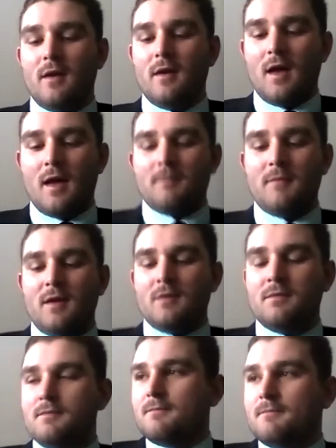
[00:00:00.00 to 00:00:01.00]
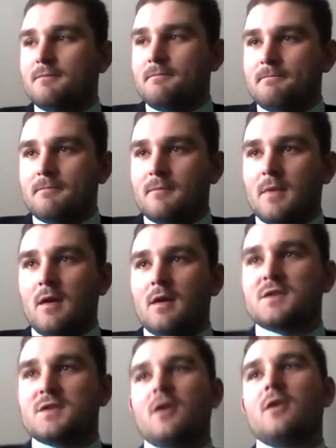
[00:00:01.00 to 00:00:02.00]
I mean,
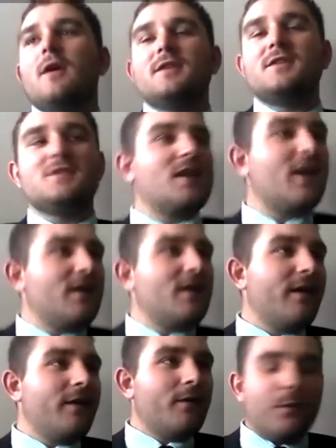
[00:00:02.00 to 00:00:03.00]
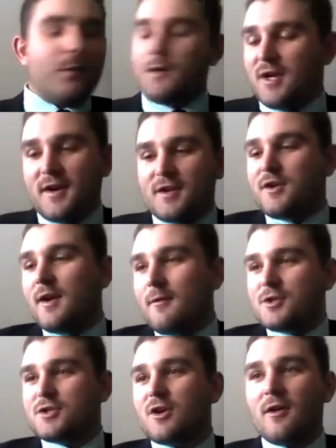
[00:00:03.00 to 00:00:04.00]
so let's say we're trying to trade up with
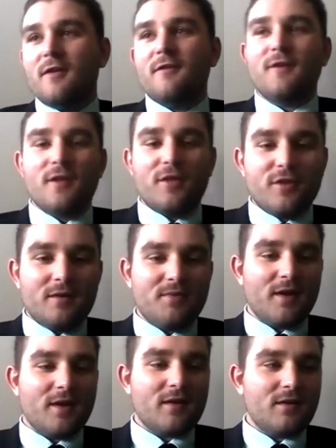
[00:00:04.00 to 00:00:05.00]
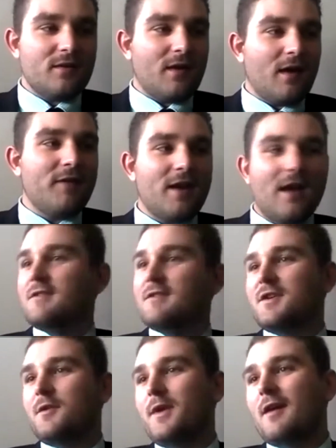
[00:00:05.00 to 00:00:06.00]
Charlotte for the 3rd pick. I mean,
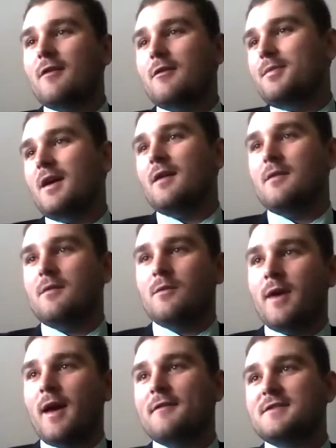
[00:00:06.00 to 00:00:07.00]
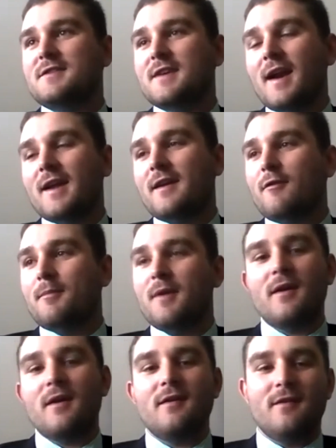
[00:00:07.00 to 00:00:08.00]
obviously we obviously got to give up
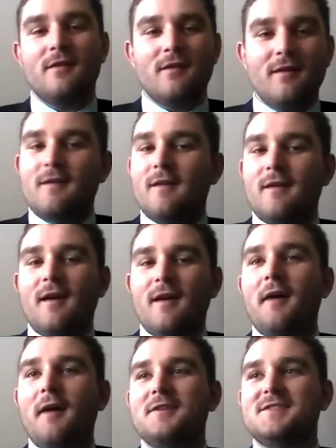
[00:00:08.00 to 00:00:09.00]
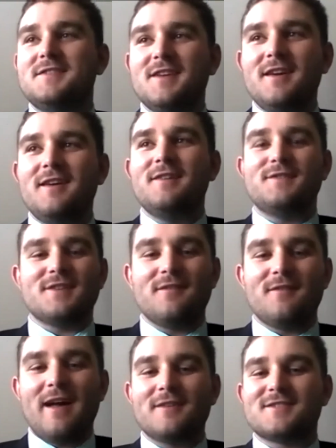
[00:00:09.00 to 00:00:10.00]
8. I would see if
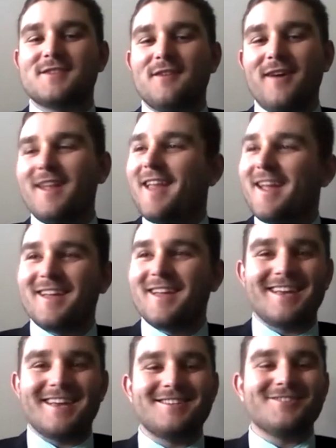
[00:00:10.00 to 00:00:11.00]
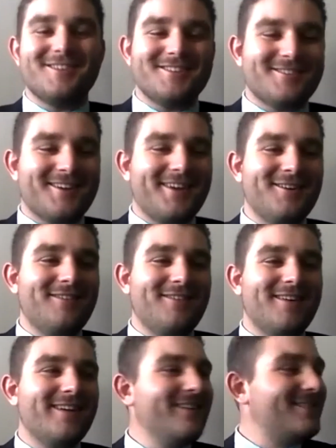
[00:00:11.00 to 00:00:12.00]
somehow, some way they could take Julius Randle, but